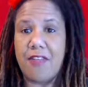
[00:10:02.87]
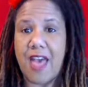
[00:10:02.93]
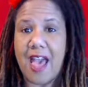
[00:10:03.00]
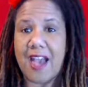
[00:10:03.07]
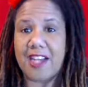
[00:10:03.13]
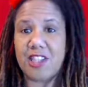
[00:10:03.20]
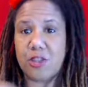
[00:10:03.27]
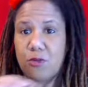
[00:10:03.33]
the
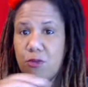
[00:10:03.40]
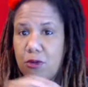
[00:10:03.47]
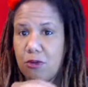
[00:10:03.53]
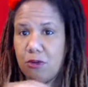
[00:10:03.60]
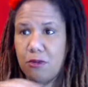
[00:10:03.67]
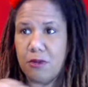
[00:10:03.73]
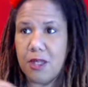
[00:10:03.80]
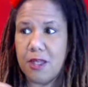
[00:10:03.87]

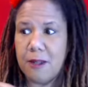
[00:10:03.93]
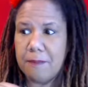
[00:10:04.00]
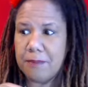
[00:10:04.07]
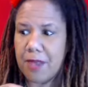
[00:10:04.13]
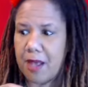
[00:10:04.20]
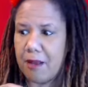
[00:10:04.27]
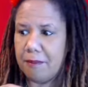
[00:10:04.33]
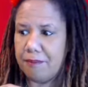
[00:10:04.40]
actual
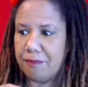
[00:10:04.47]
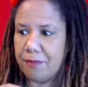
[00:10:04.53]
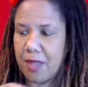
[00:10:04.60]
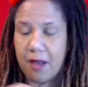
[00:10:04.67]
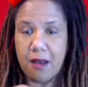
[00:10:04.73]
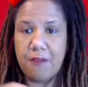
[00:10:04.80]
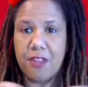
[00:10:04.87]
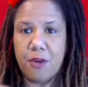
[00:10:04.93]

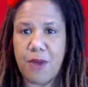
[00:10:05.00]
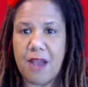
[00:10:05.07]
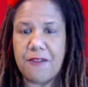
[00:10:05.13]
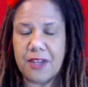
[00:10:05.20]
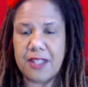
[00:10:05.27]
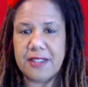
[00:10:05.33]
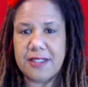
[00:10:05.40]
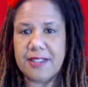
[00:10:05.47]
of the
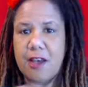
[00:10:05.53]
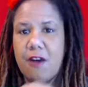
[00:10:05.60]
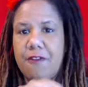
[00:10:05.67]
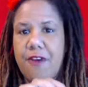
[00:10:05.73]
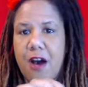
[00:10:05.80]
graphic itself